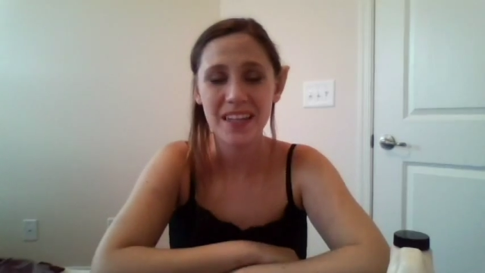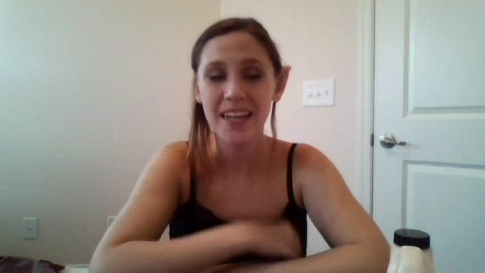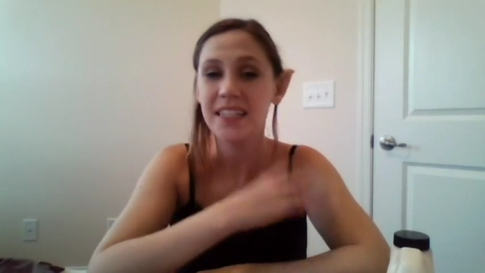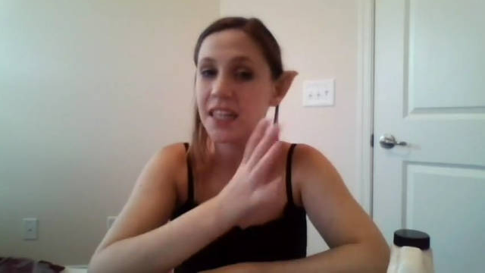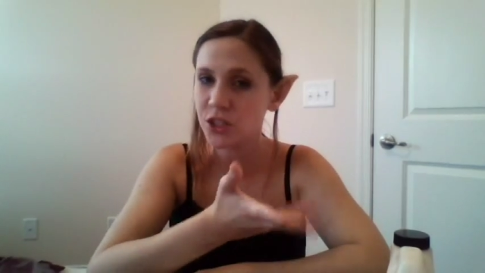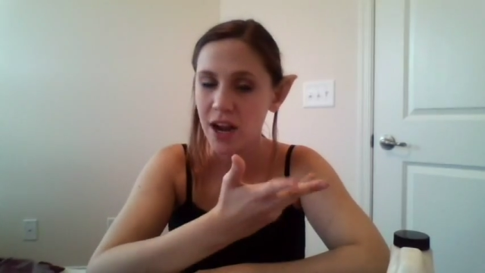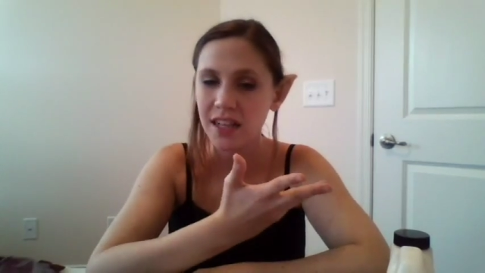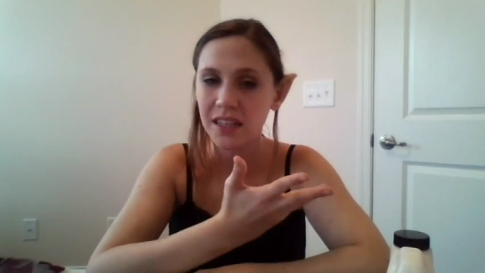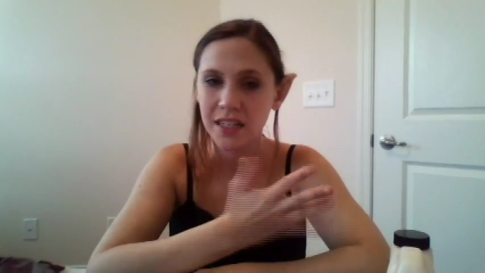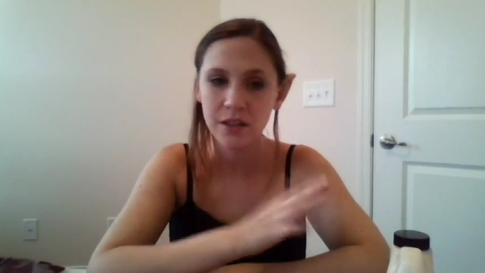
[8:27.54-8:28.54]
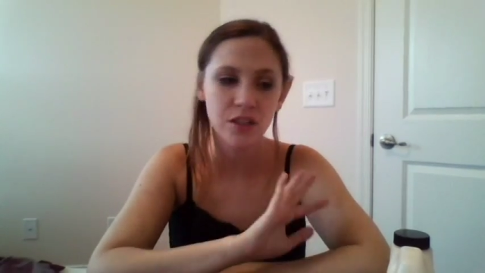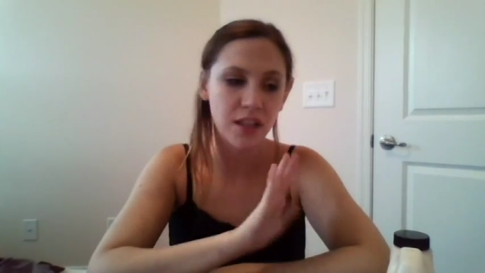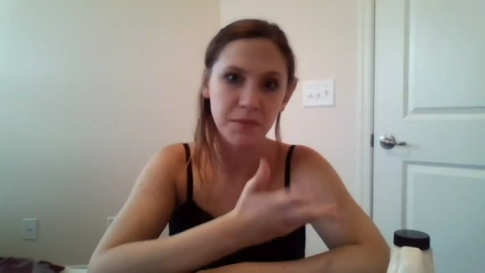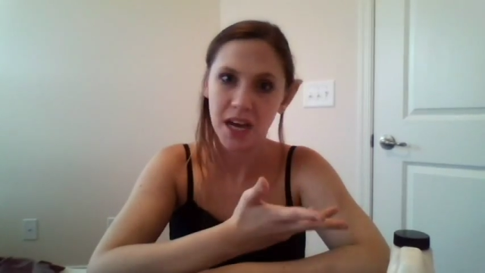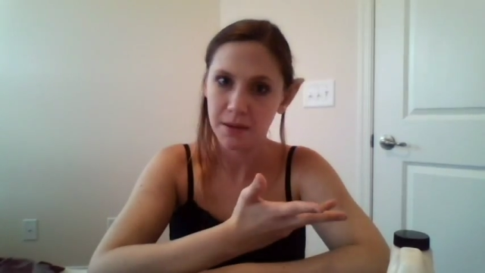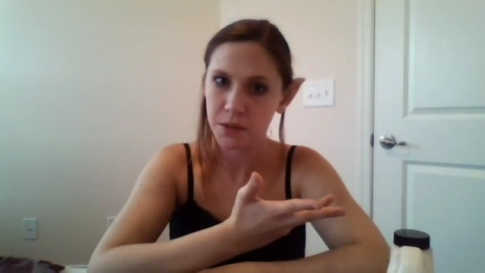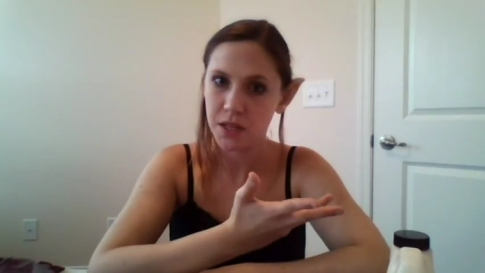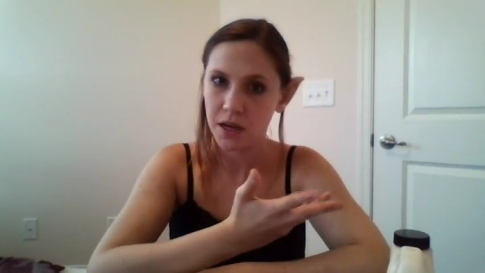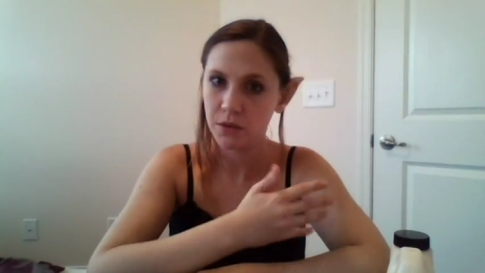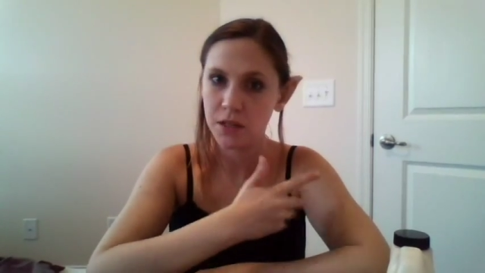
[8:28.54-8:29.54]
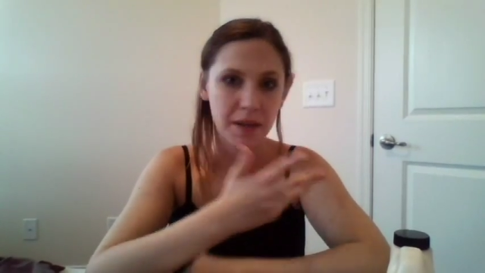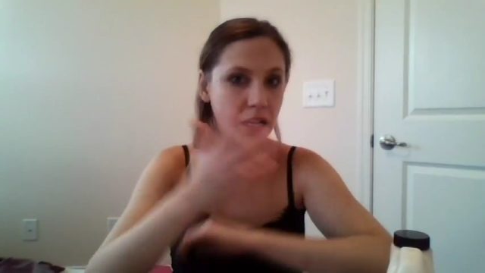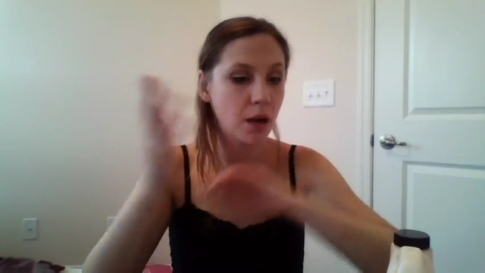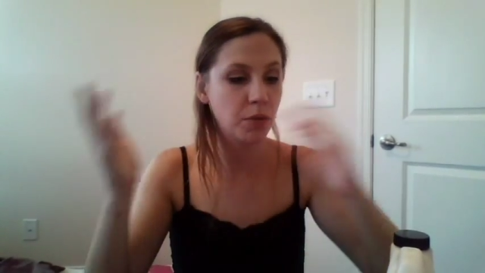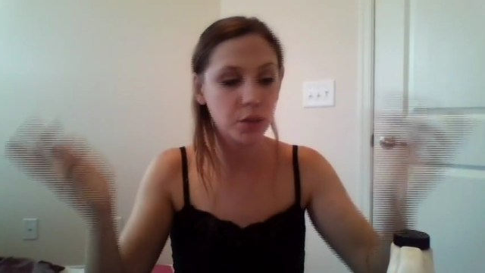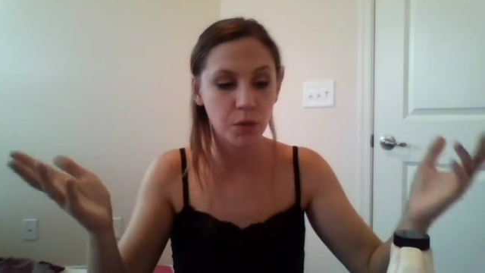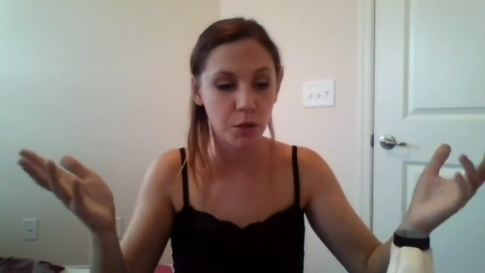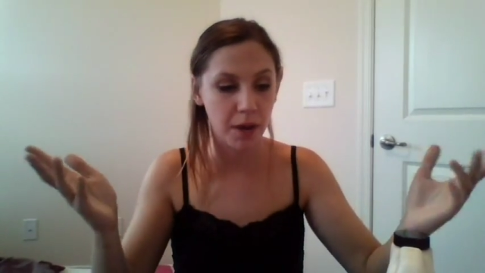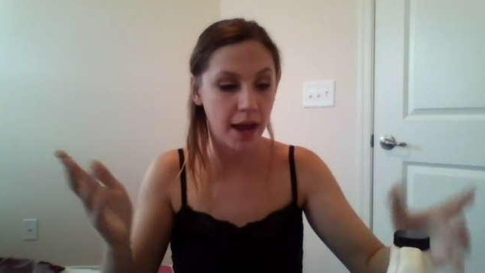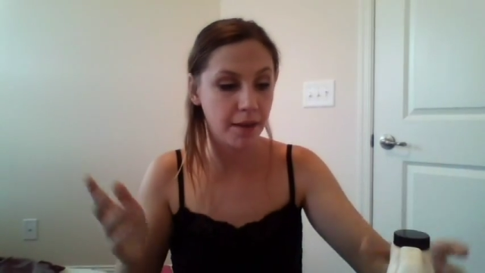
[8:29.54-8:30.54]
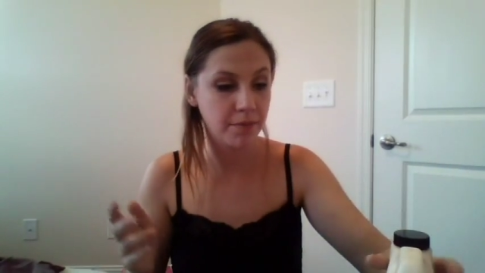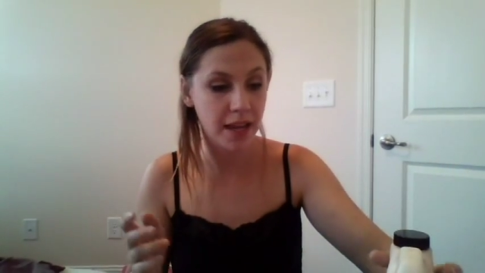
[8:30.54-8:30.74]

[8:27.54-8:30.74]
It does dry clear sometimes though, depending on which one you buy.